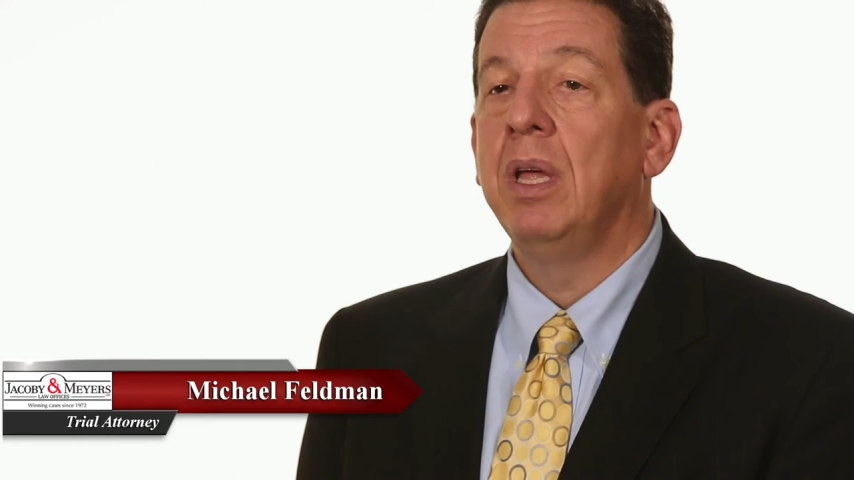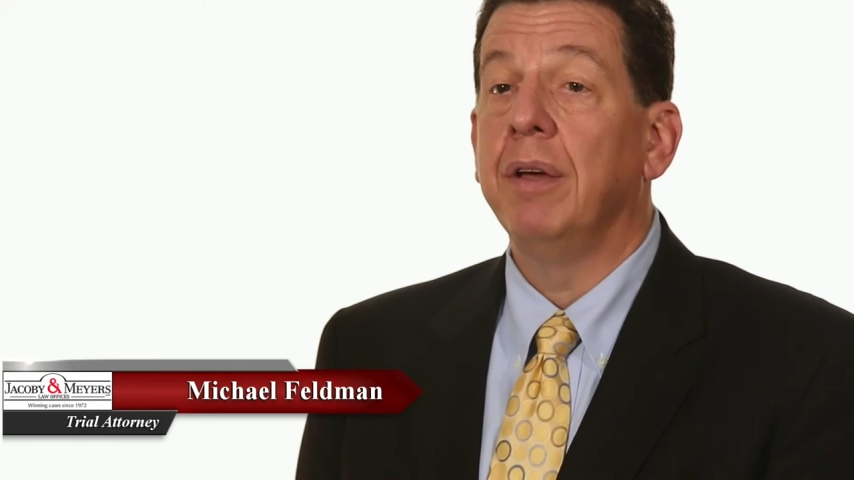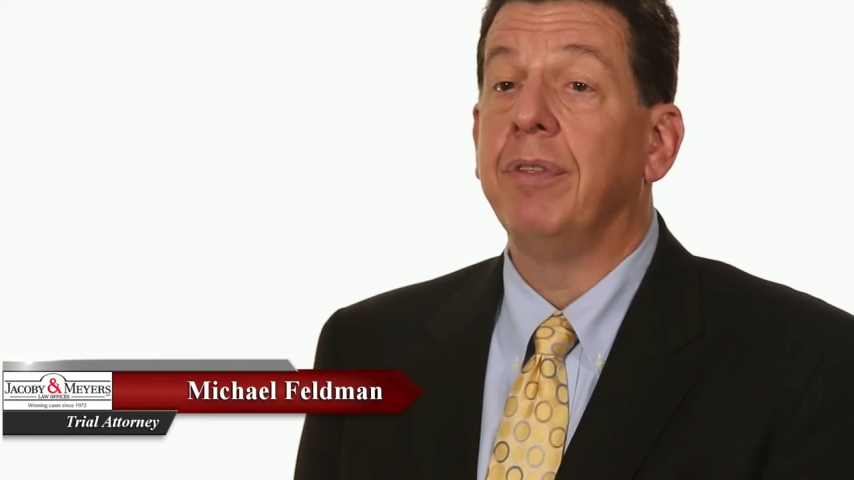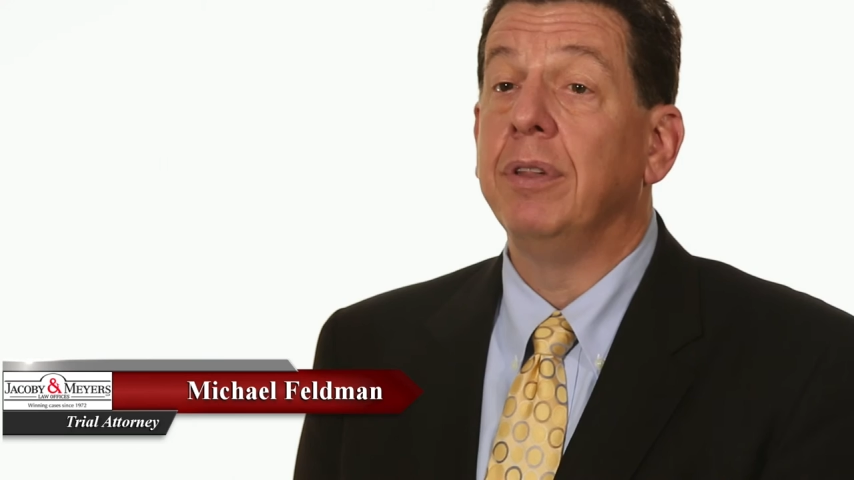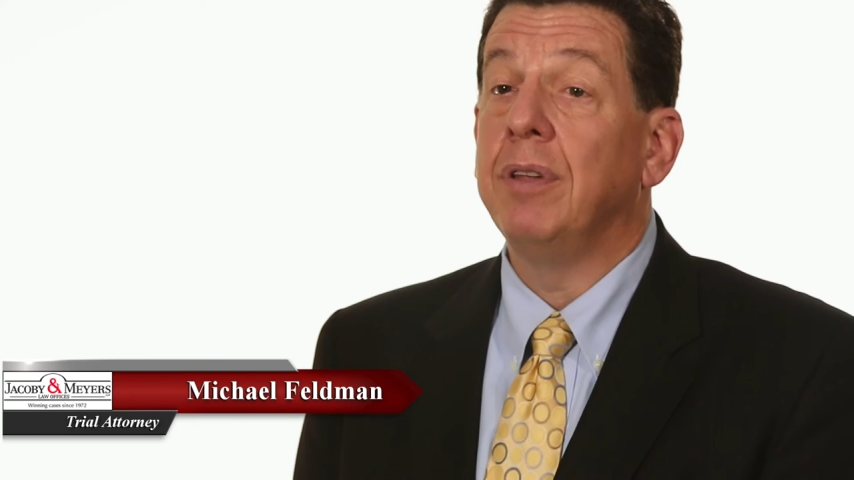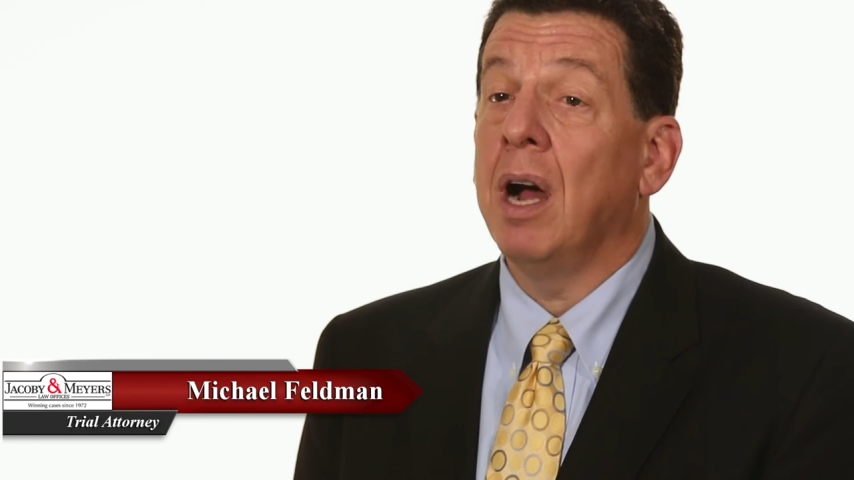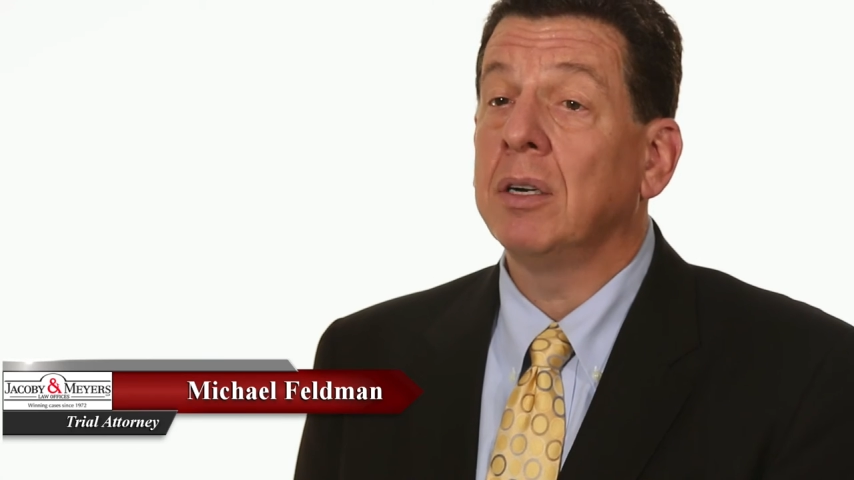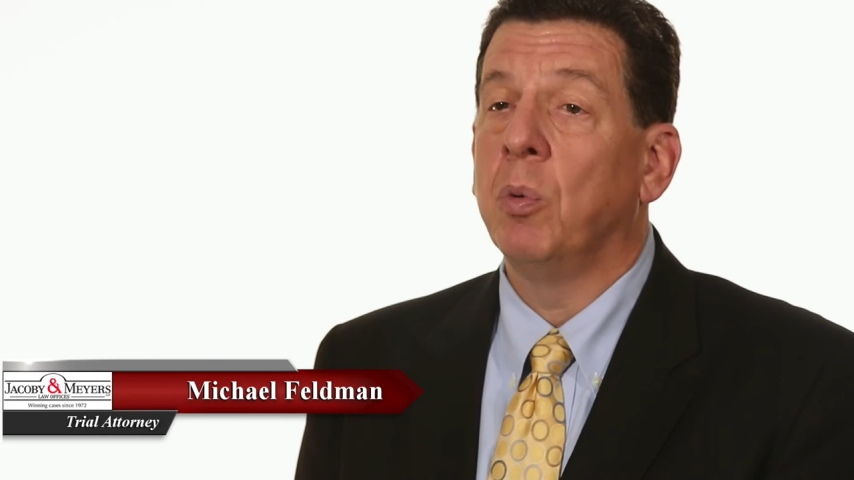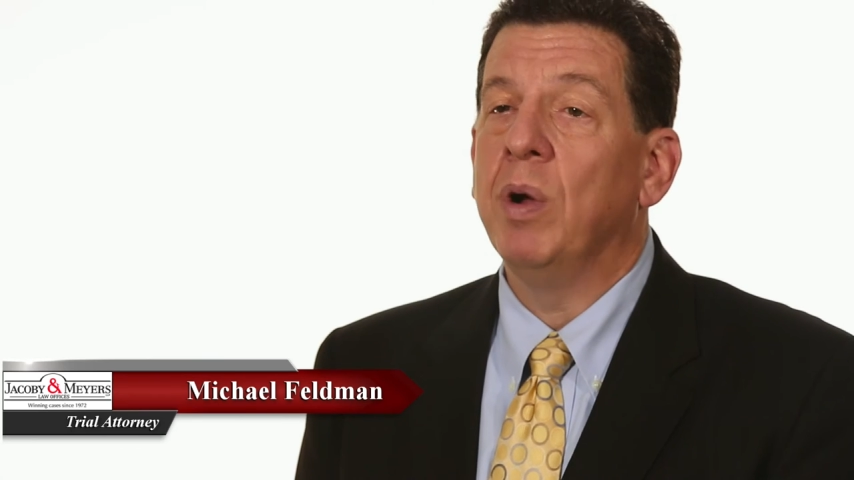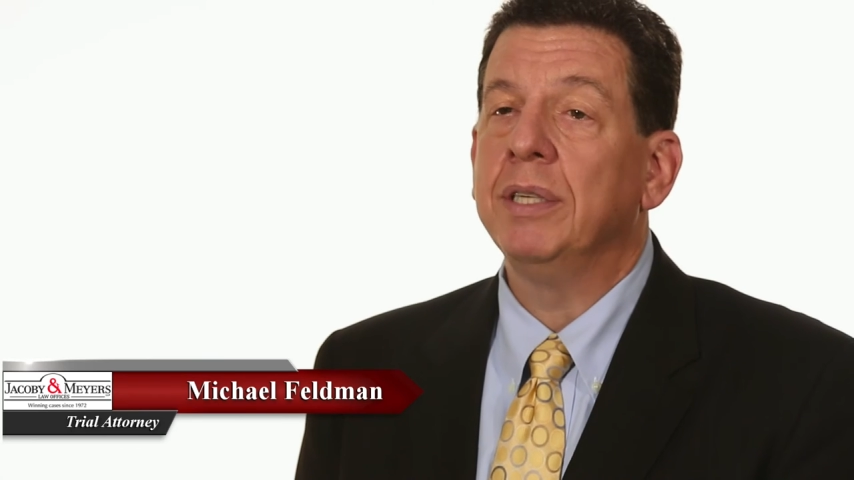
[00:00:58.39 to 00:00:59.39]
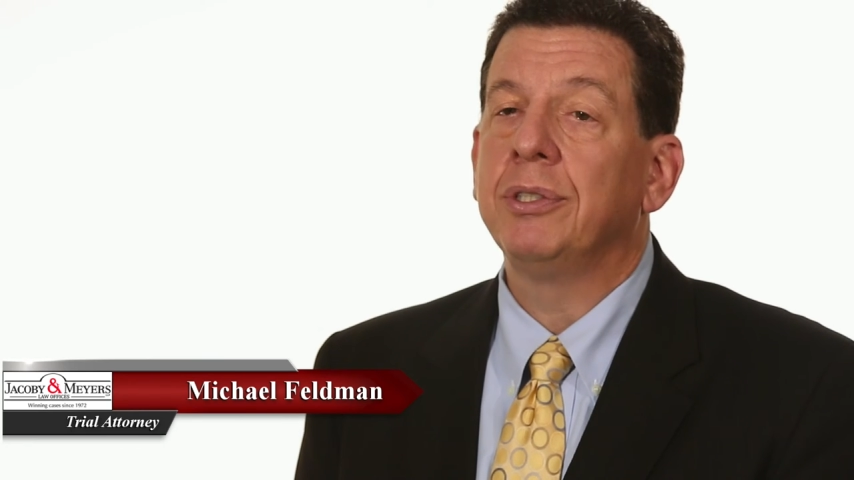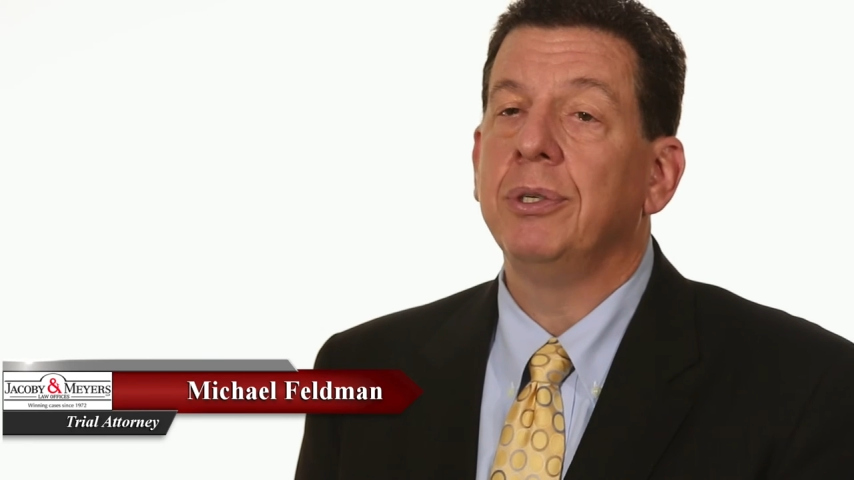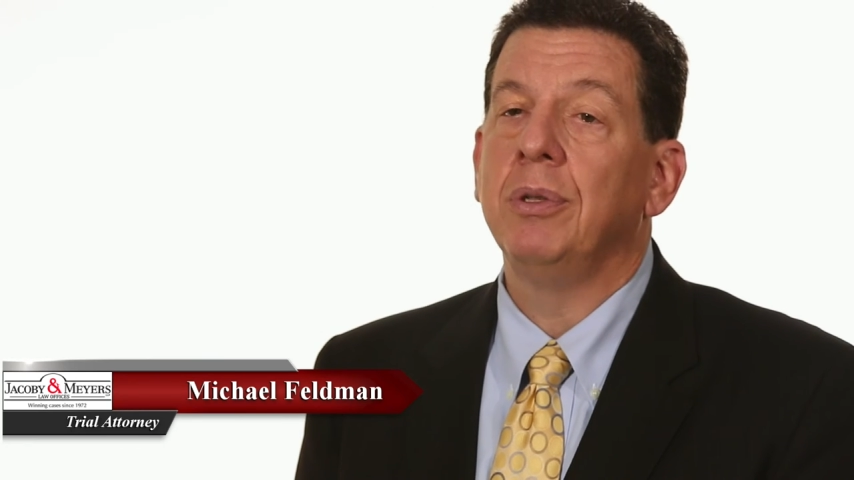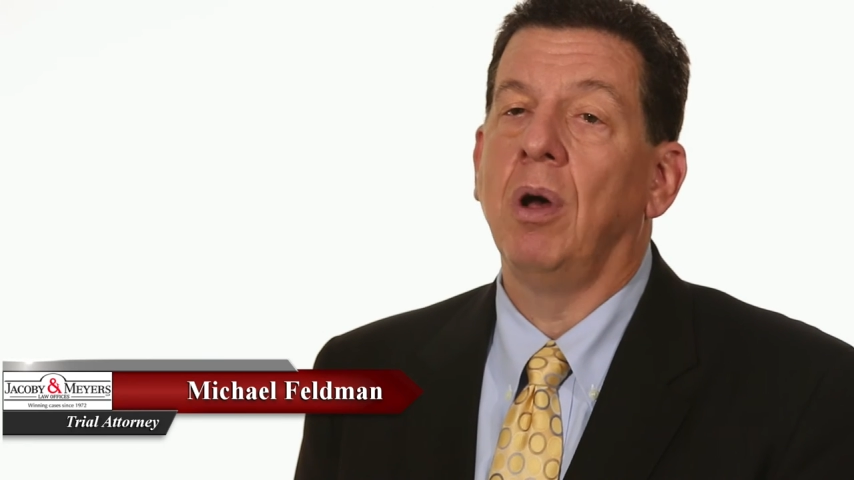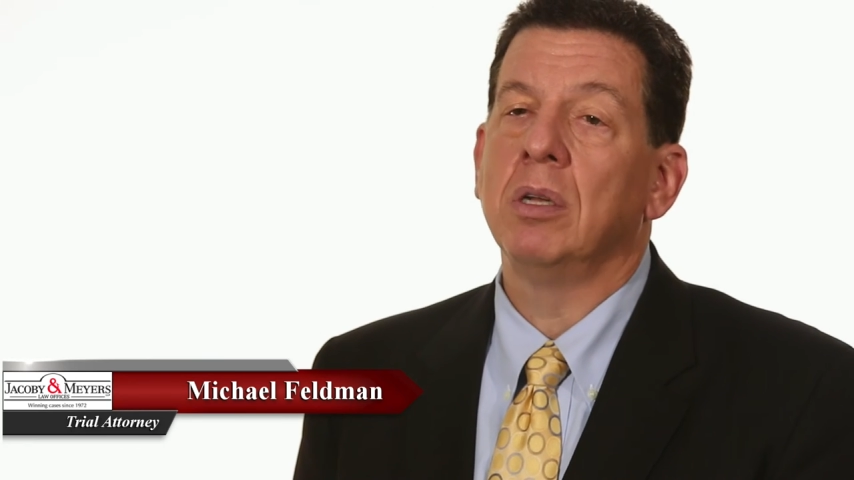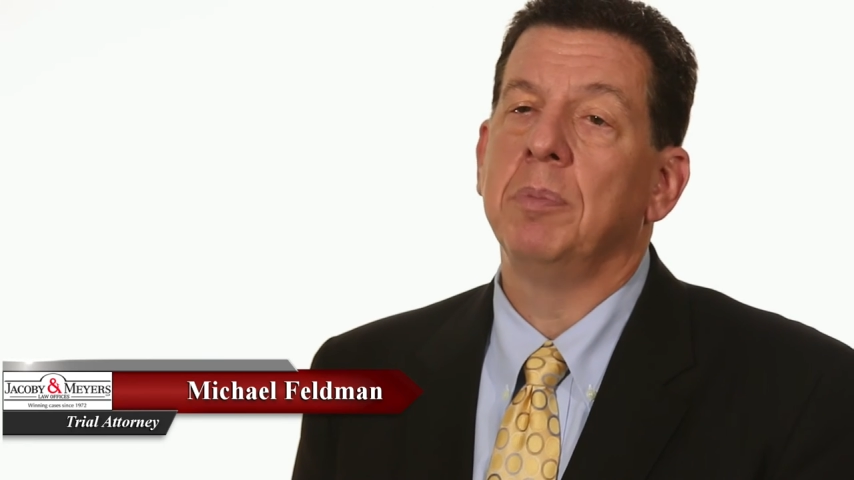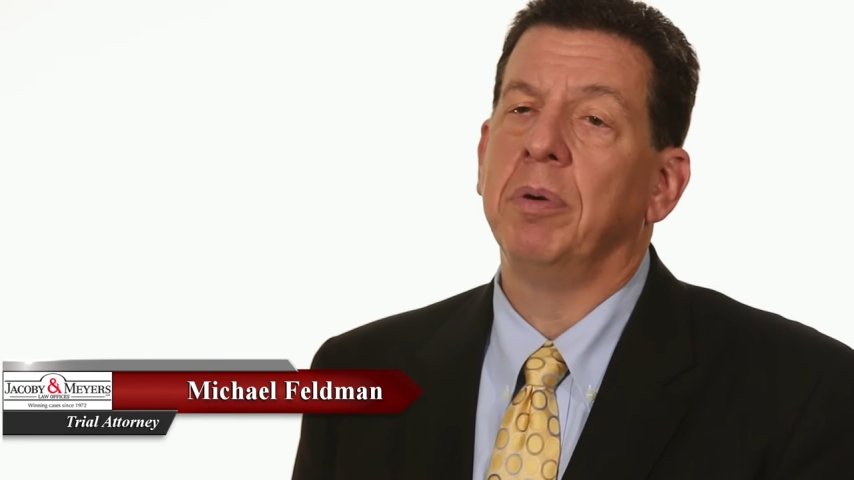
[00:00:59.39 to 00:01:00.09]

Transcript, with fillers: If the doctor waits too long to